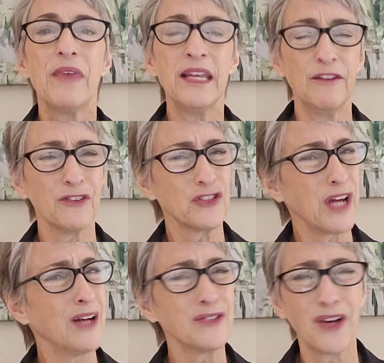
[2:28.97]
And if your
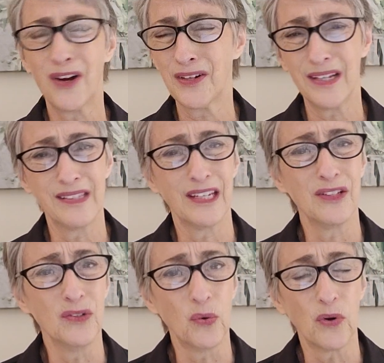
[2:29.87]
child's heart is
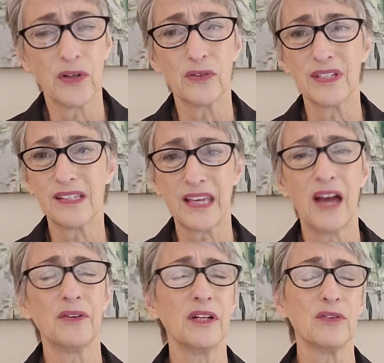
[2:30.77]
ignored or
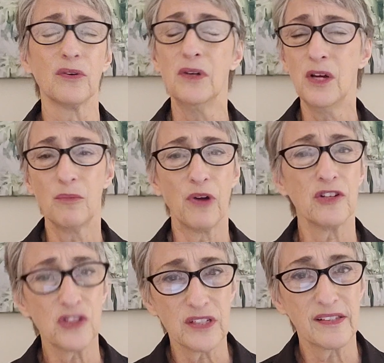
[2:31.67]
discounted or
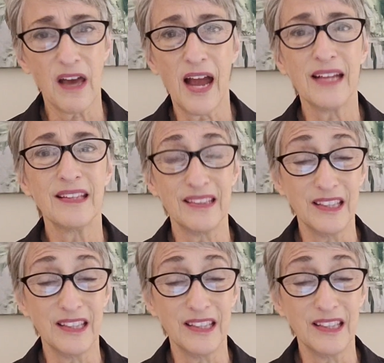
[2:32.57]
brushed aside,